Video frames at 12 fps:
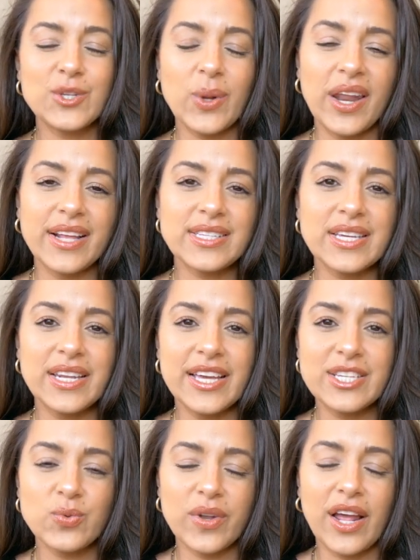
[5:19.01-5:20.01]
2019
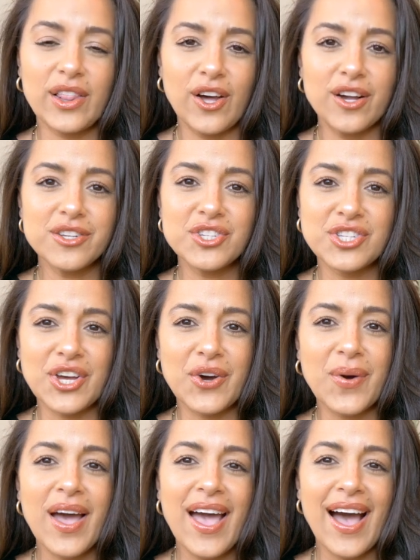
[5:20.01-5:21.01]
is when I launched,
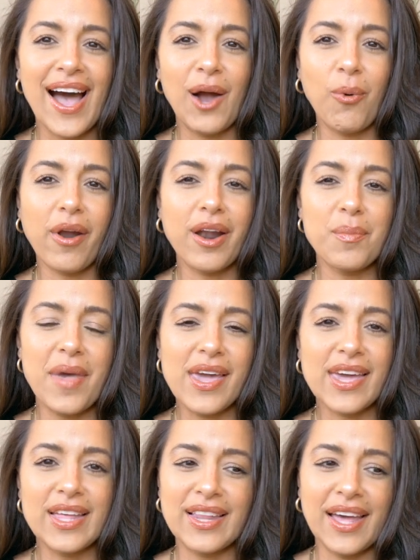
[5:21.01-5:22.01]
so I wanted to
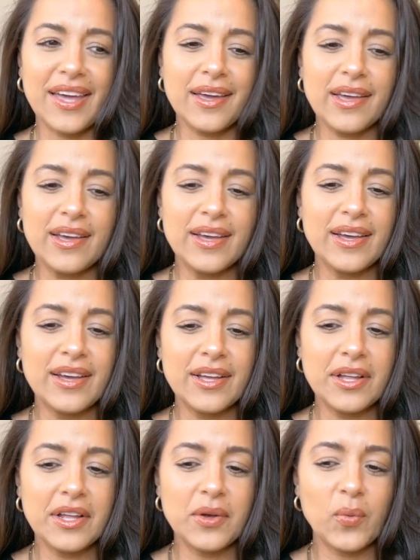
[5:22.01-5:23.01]
make it like
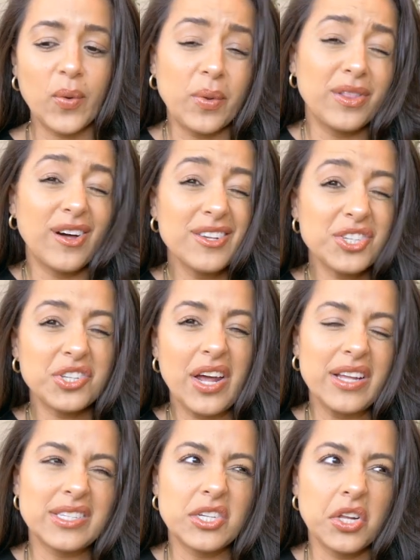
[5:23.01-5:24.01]
when we launch,
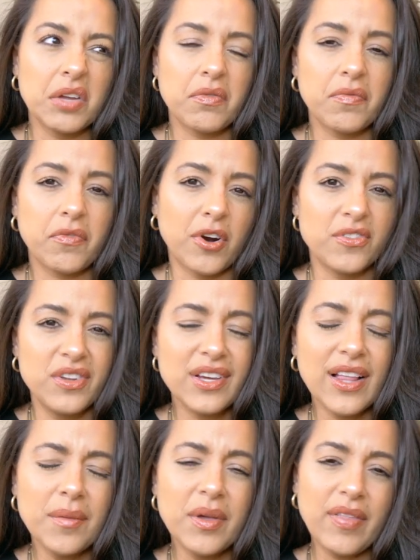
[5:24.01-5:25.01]
not necessarily Varsity
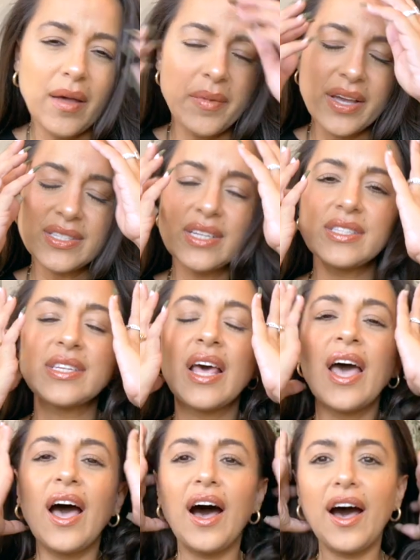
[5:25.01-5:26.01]
Club, if that makes sense.
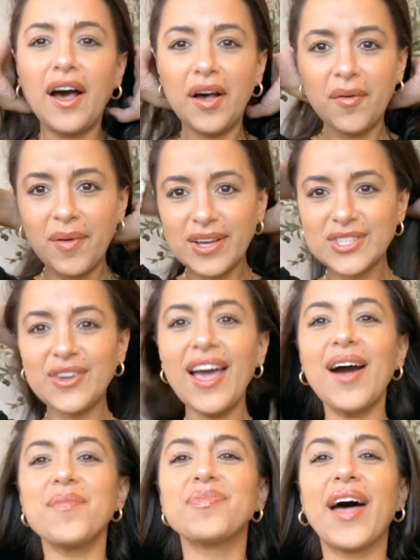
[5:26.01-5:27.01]
Um, so
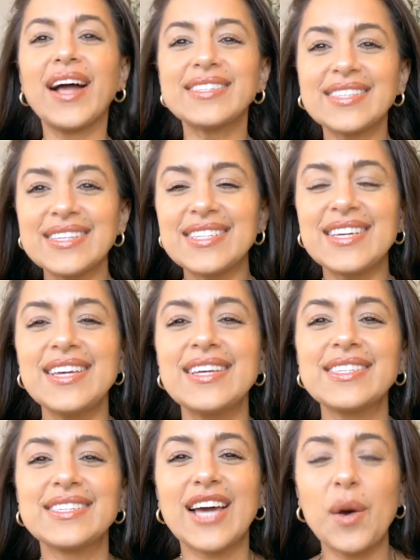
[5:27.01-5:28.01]
yeah, that's the
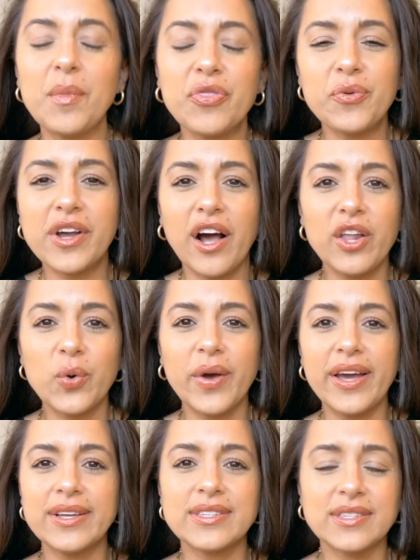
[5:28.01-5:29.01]
tees. Come in three
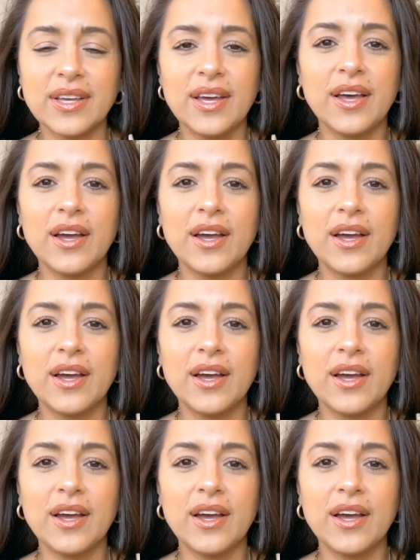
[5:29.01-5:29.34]
colorways.